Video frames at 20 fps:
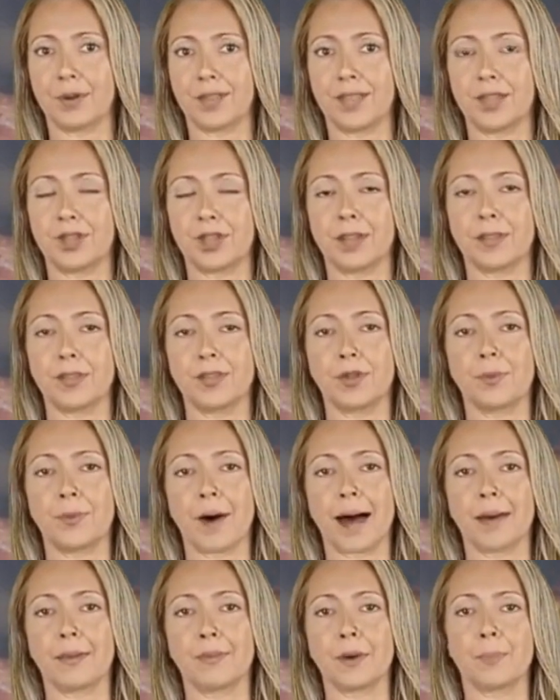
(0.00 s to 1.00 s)
oxygen
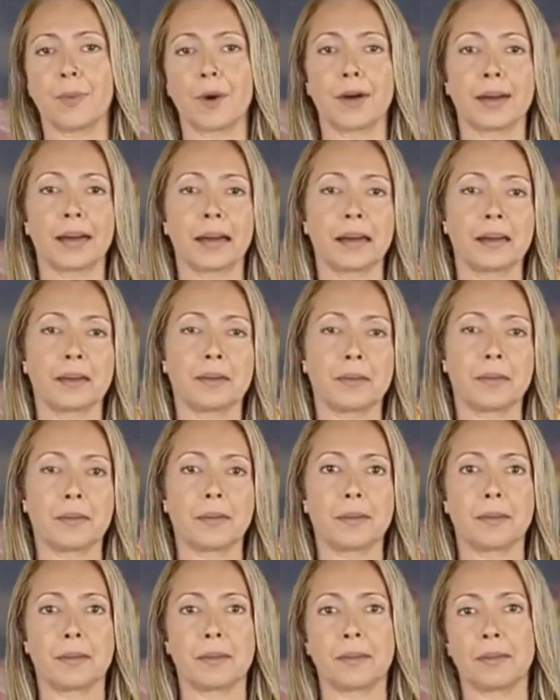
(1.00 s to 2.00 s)
throughout the body.
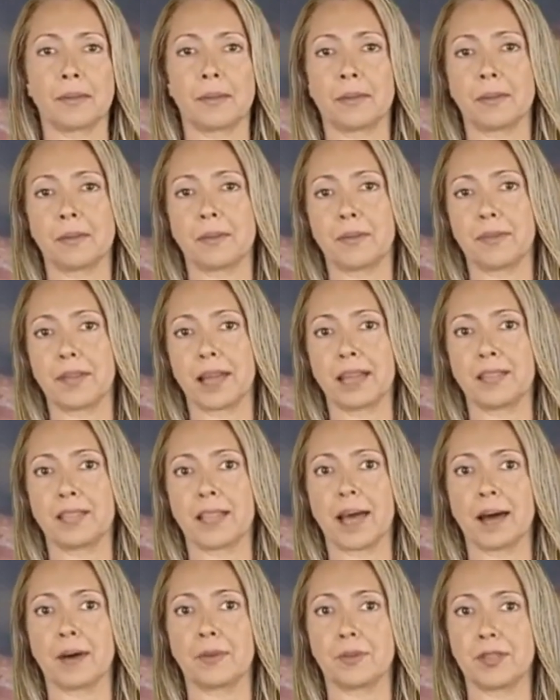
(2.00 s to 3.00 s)
This
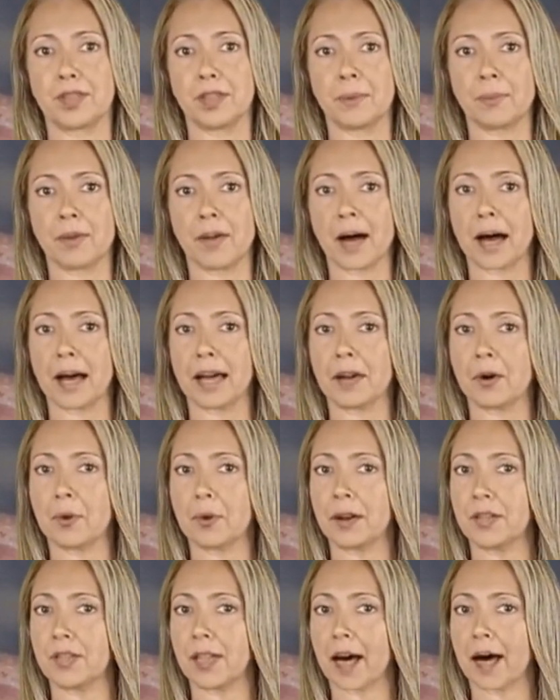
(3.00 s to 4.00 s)
helps supply
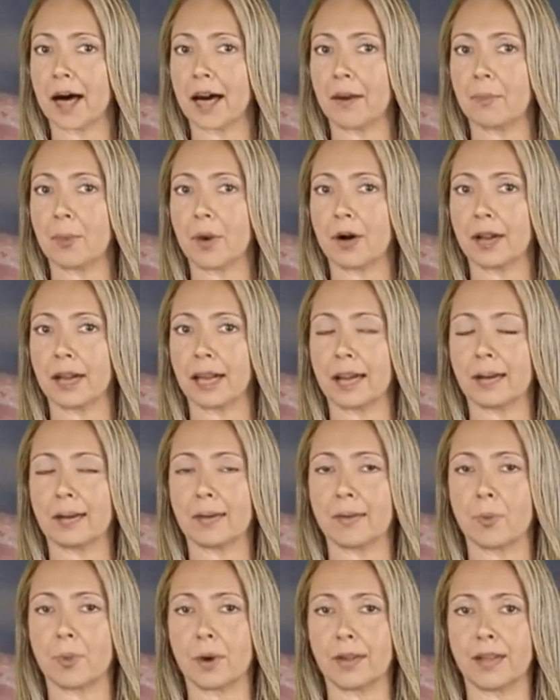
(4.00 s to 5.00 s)
your entire body
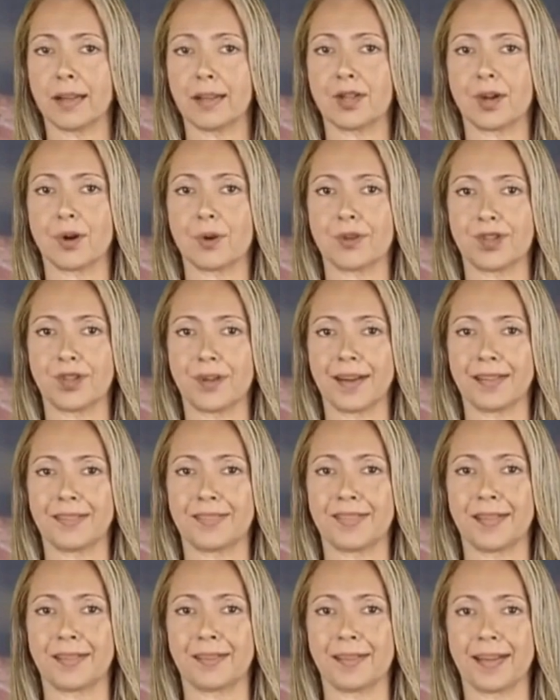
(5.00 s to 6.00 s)
with the
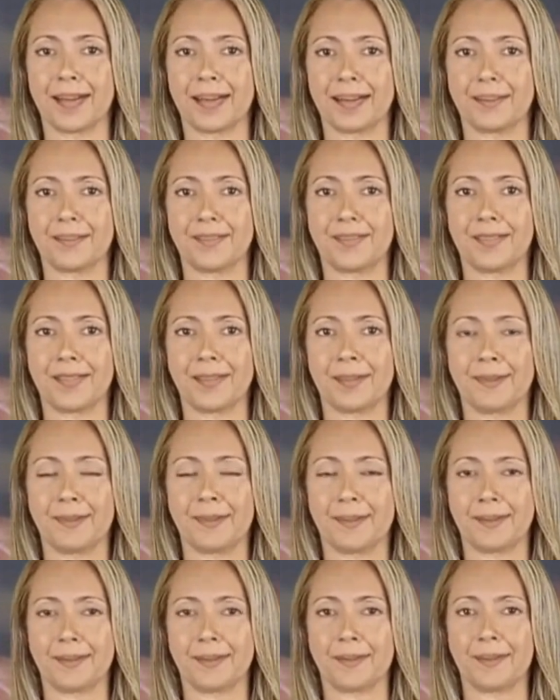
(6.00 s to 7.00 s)
nutrients it needs.
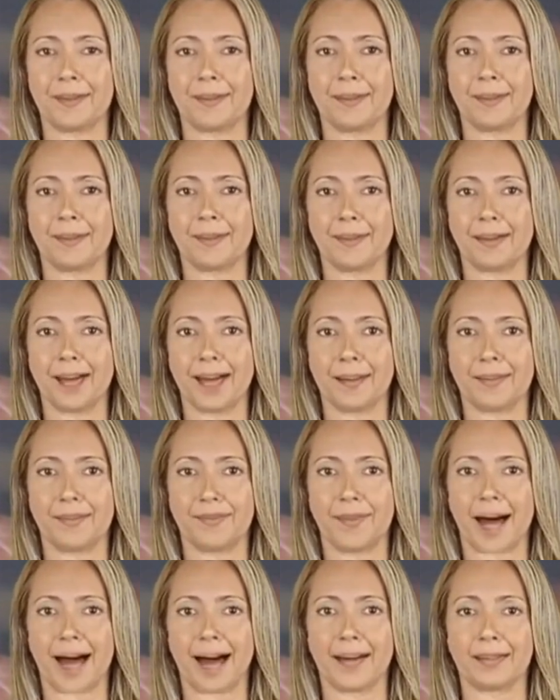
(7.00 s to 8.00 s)
In
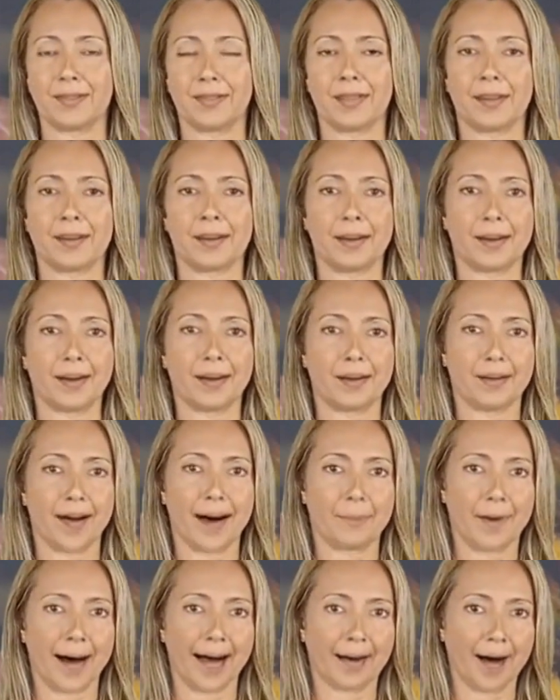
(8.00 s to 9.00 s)
fact,
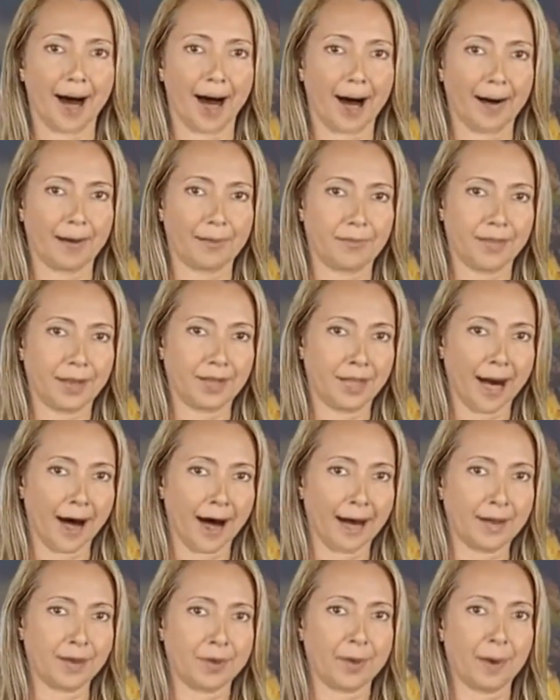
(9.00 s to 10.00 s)
about half the
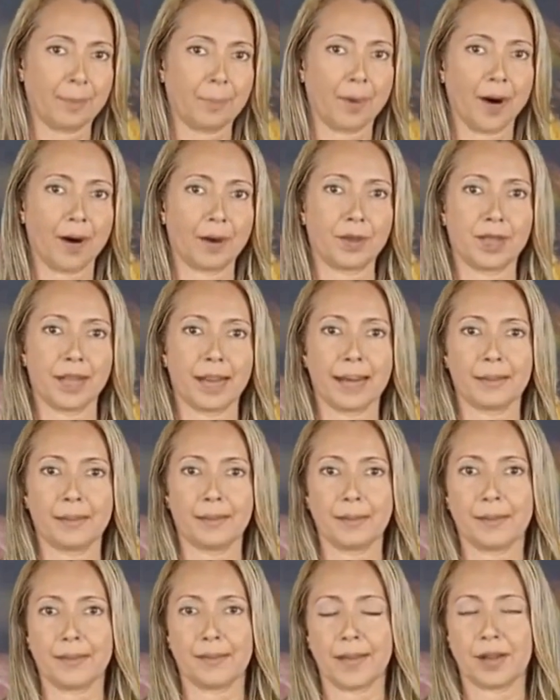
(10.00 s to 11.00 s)
dietary
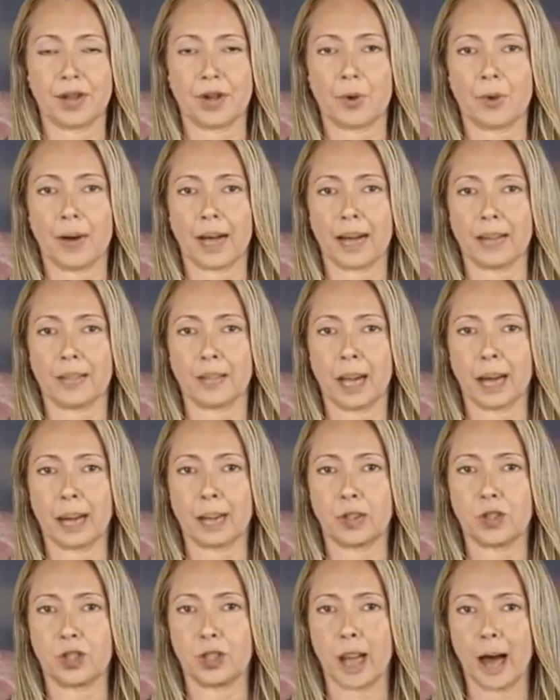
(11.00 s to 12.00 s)
protein that you eat
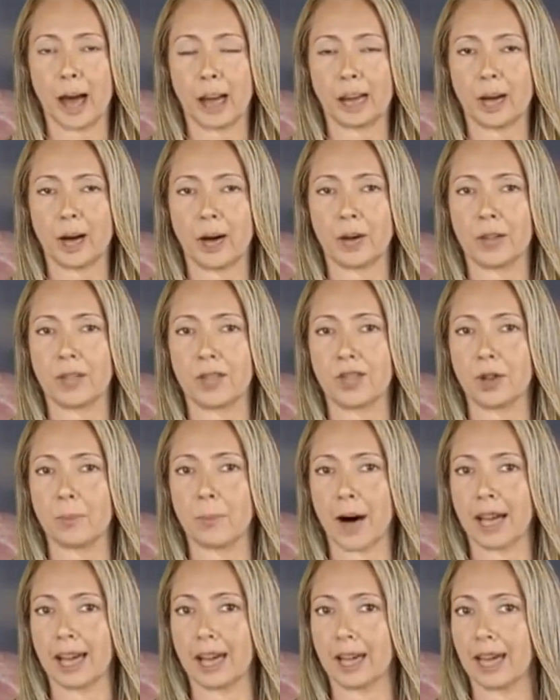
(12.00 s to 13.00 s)
each day goes to
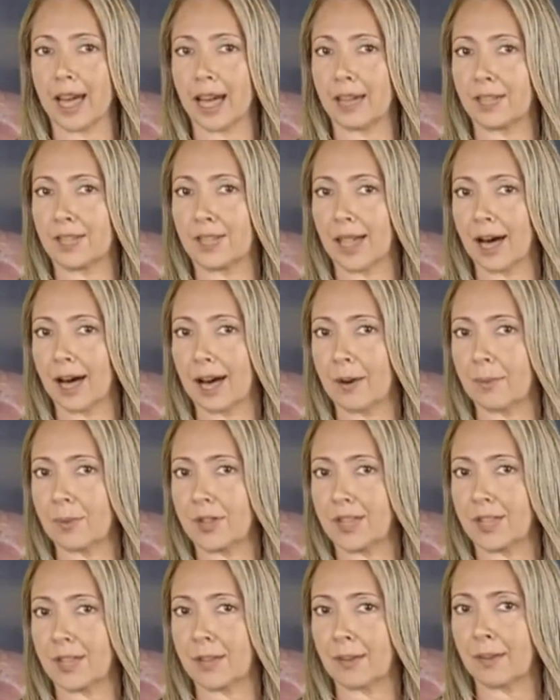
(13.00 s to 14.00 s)
making
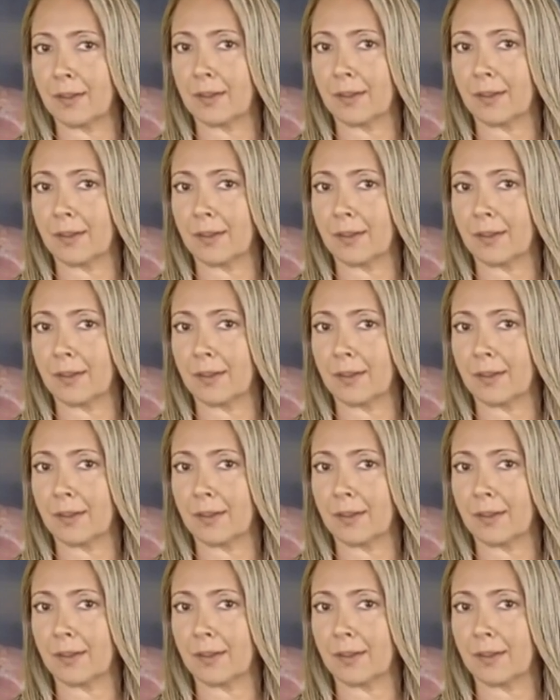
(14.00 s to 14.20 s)
enzymes,